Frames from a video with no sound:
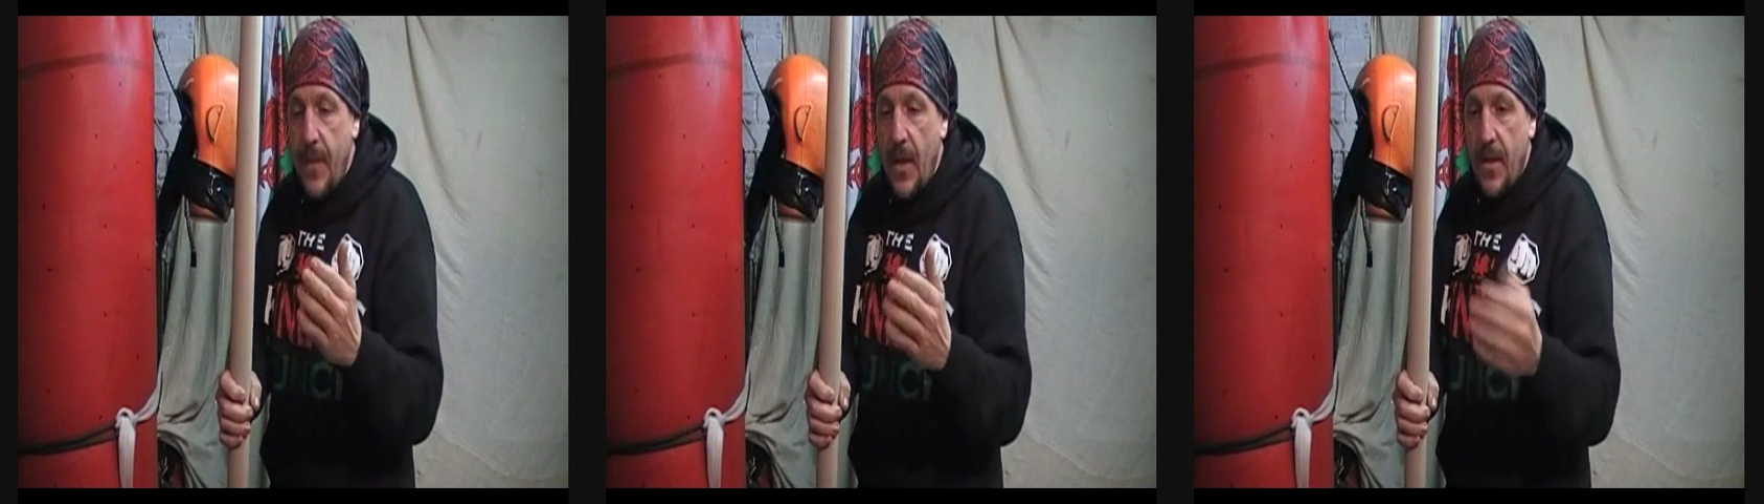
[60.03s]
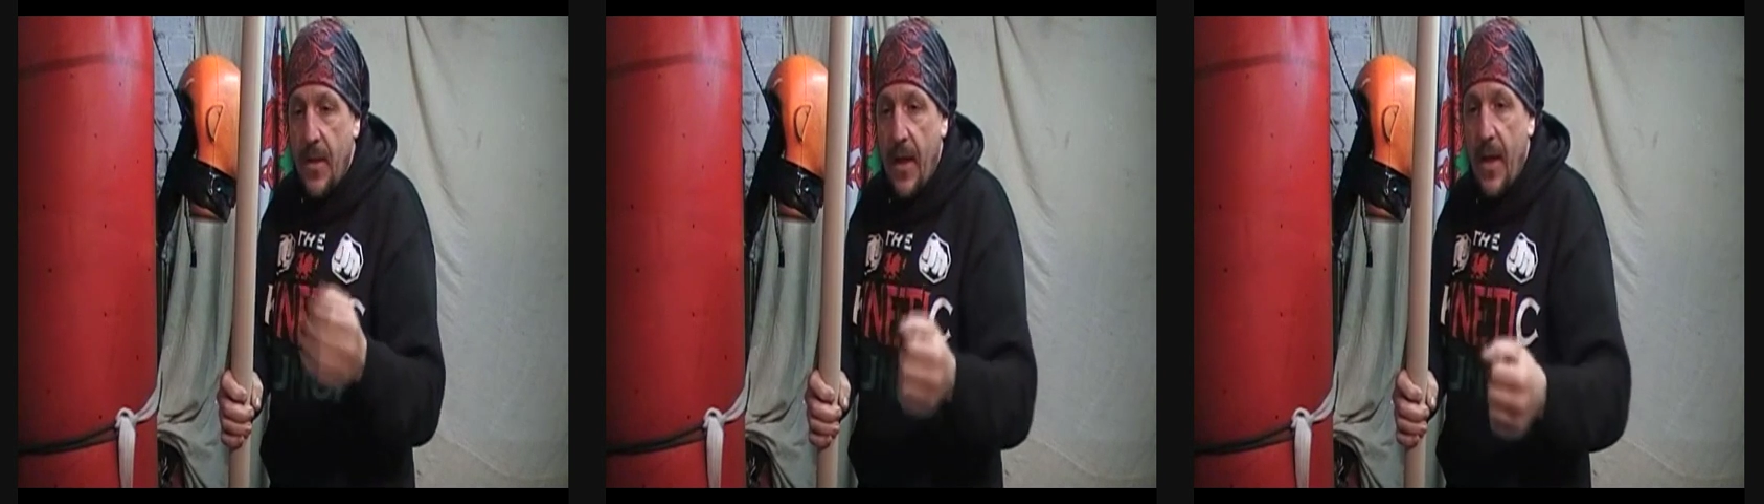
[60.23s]

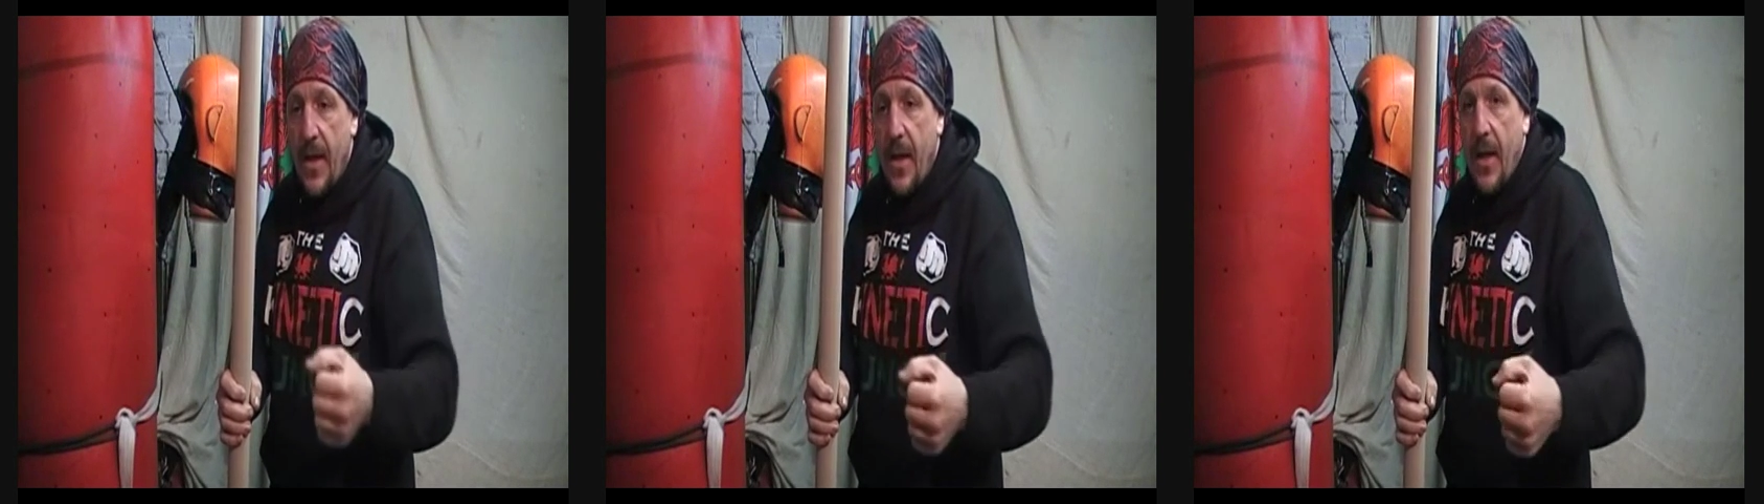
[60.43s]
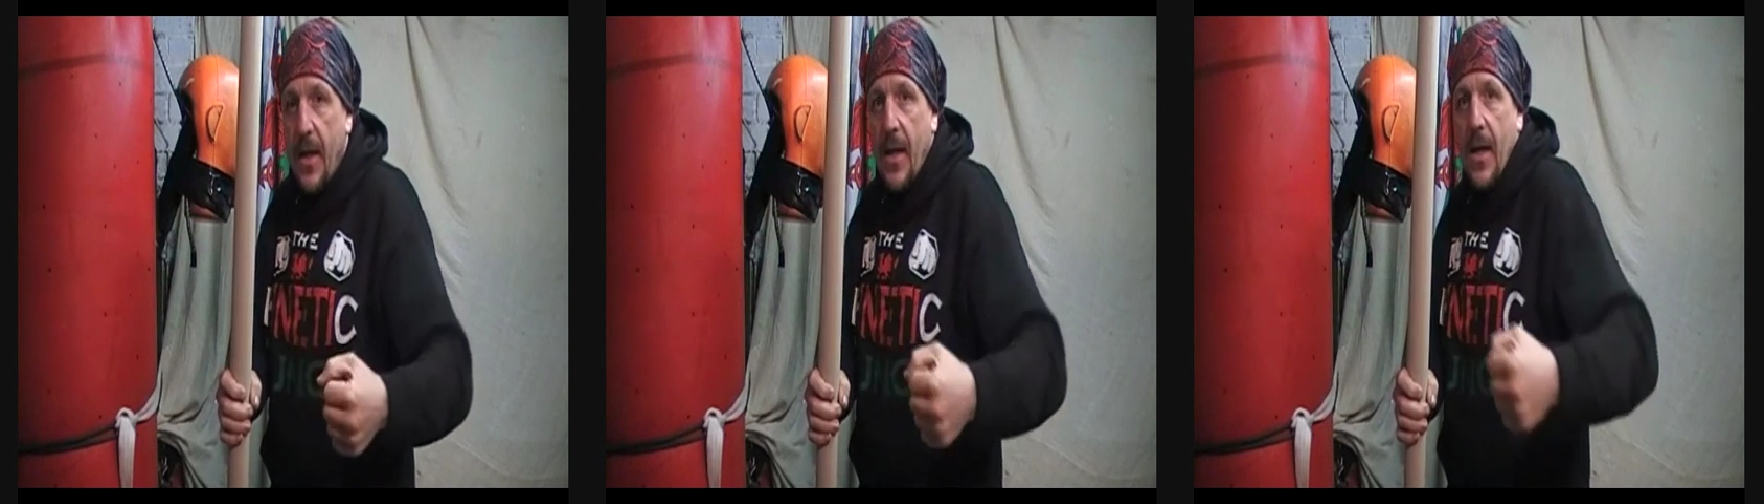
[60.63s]

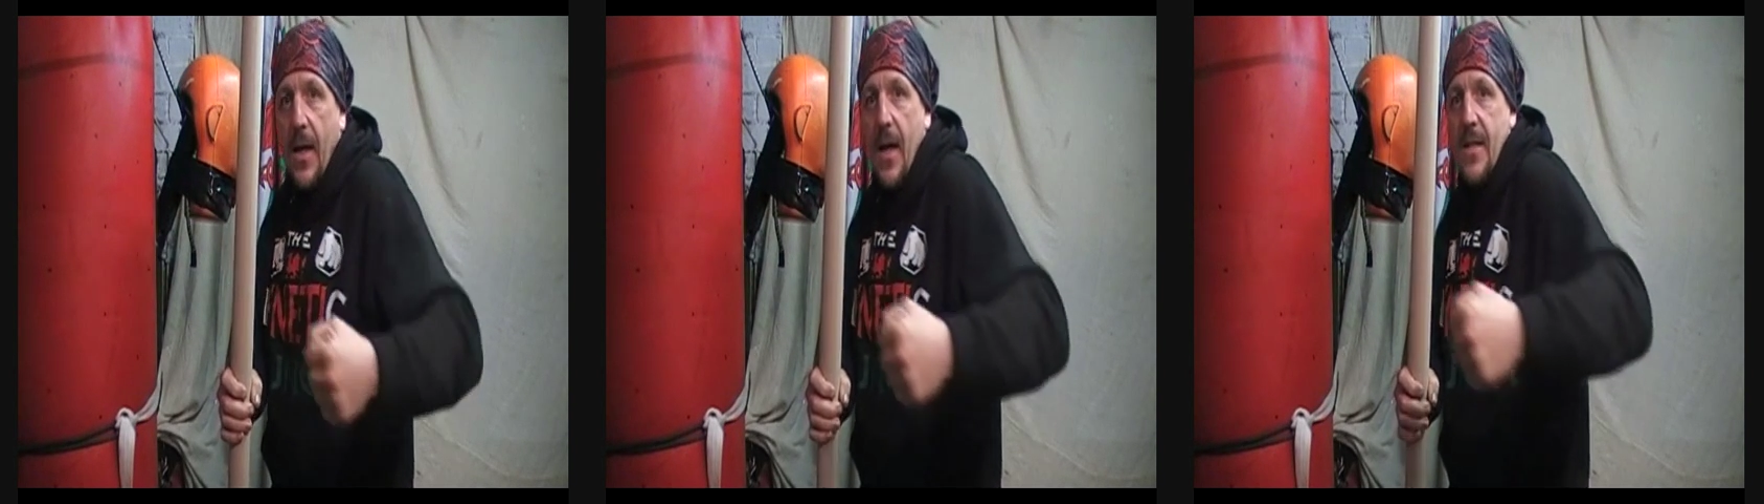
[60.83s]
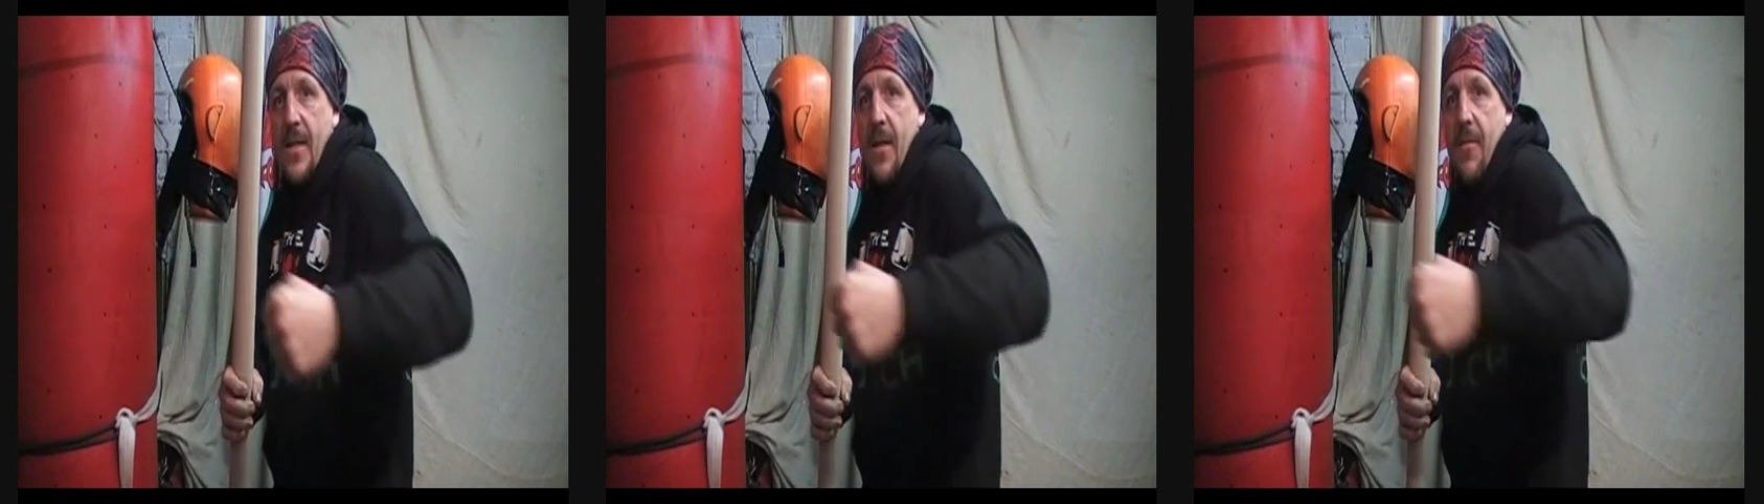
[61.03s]
then as I